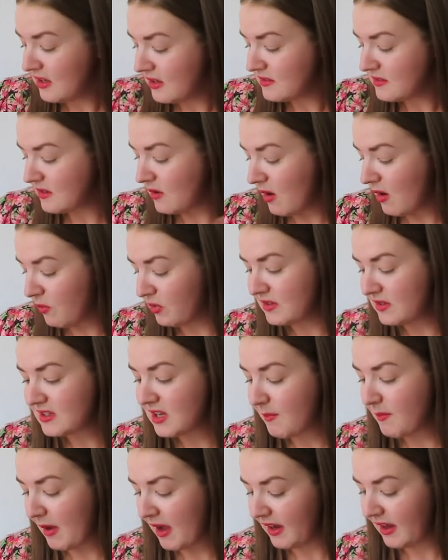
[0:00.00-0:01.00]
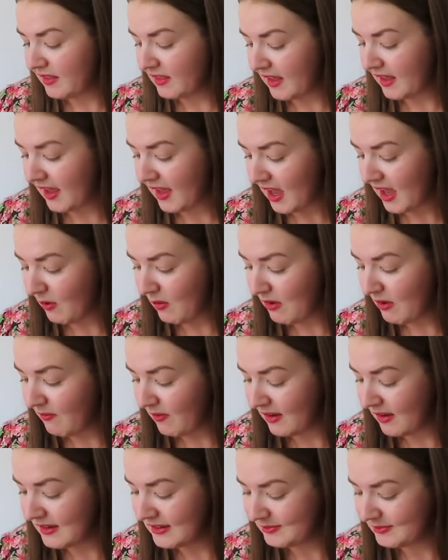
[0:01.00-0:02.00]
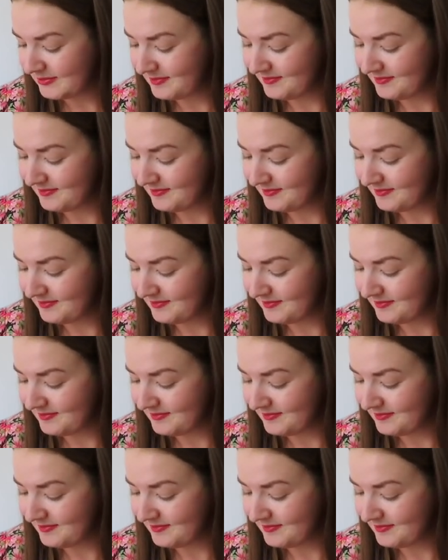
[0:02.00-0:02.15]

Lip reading: so I wanted to go back in there. However,